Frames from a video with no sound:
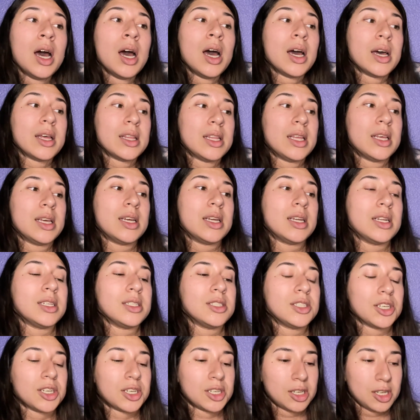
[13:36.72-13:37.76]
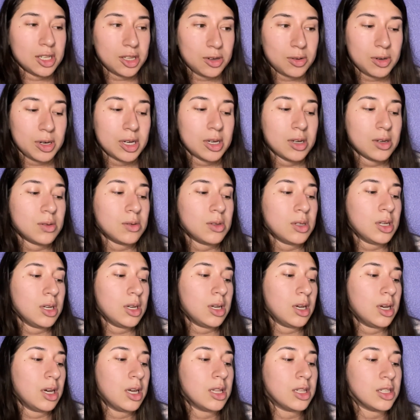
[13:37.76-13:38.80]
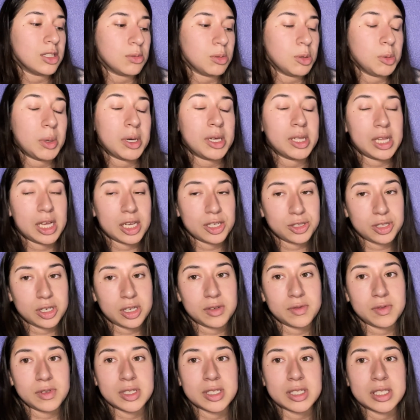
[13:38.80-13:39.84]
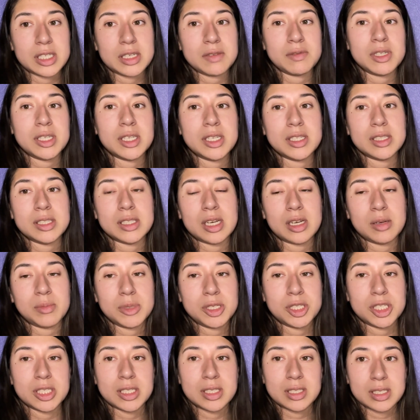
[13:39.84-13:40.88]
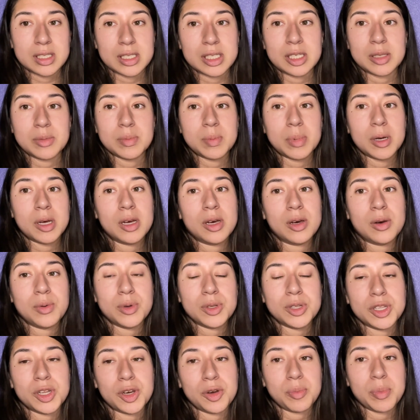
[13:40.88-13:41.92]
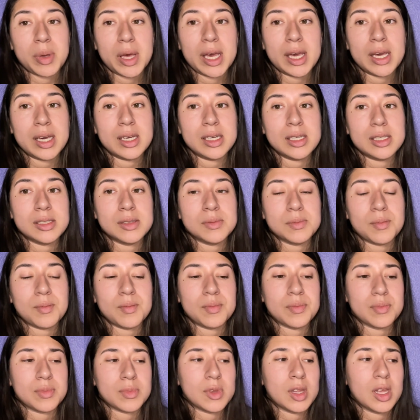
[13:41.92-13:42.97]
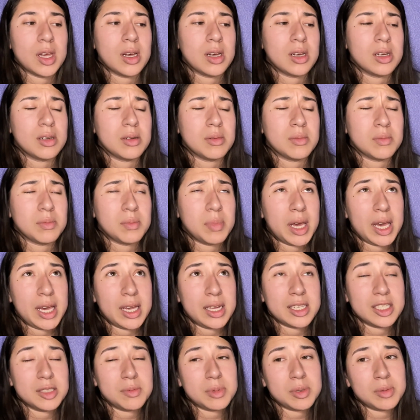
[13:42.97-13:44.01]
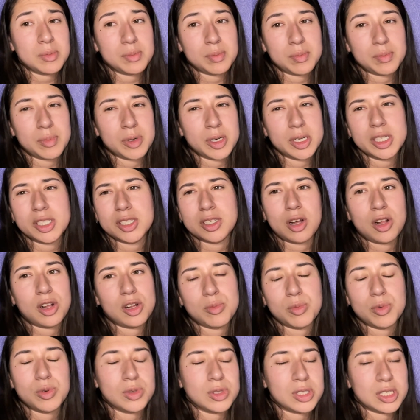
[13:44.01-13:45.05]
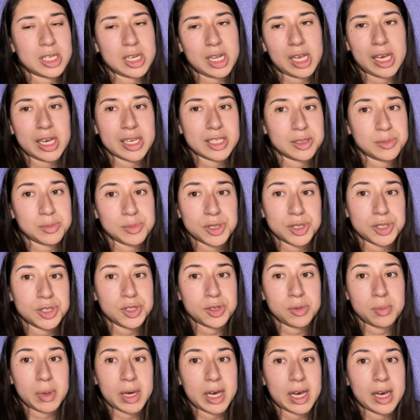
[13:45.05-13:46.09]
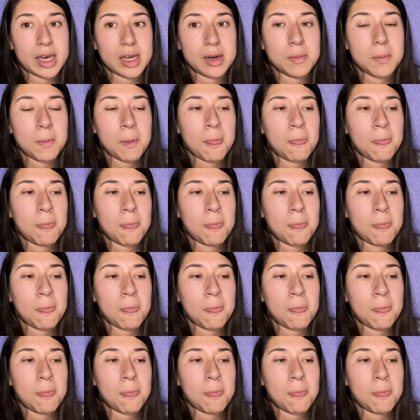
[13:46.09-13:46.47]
And then took another round. This will be my last round for this evening to help me just sleep with no pain. Um, pain has been pretty tolerable today. It hasn't been too bad.